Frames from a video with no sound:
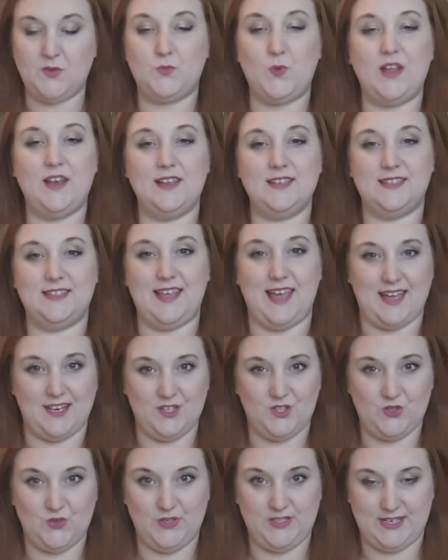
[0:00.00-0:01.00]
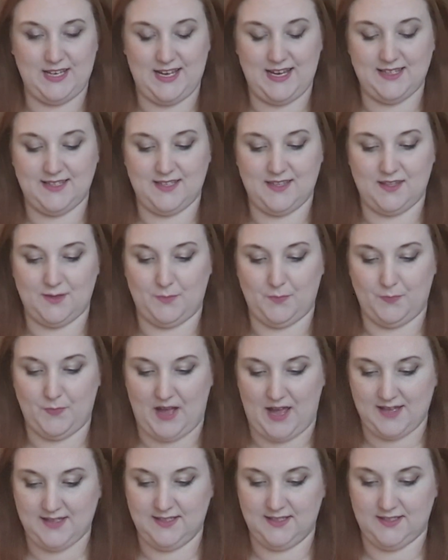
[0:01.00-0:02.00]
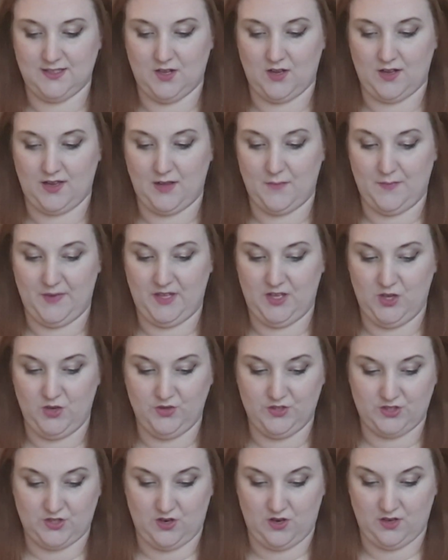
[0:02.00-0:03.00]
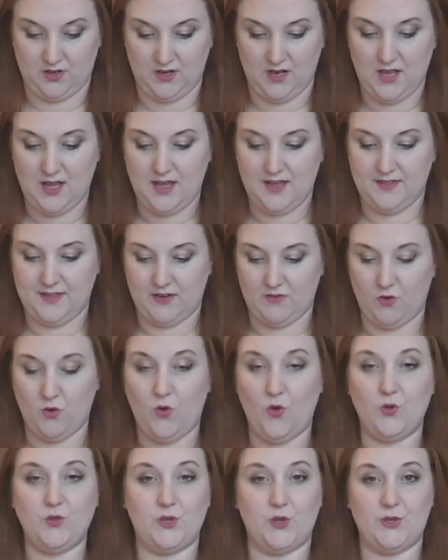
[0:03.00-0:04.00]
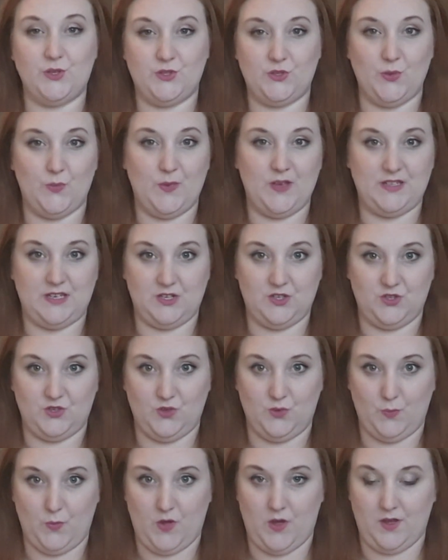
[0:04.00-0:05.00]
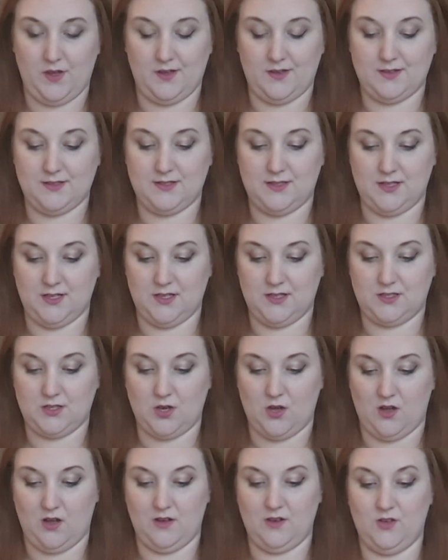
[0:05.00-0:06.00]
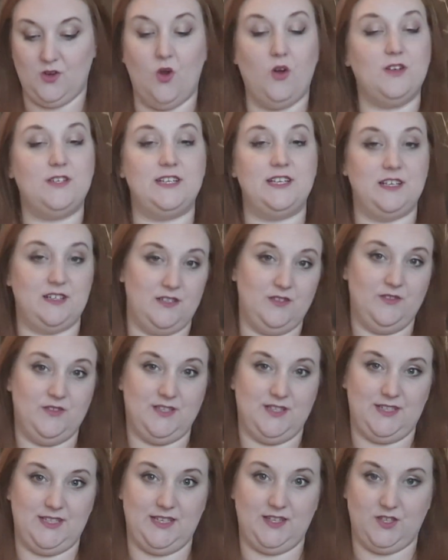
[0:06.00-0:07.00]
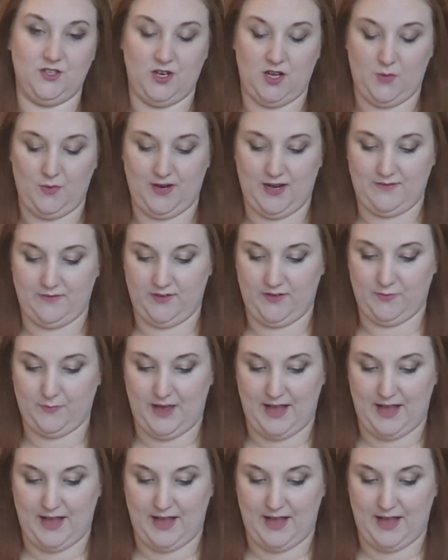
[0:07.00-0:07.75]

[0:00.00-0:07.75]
as well as the entry days that the passes can be used on, there are also some additional perks that are not included in the lower level of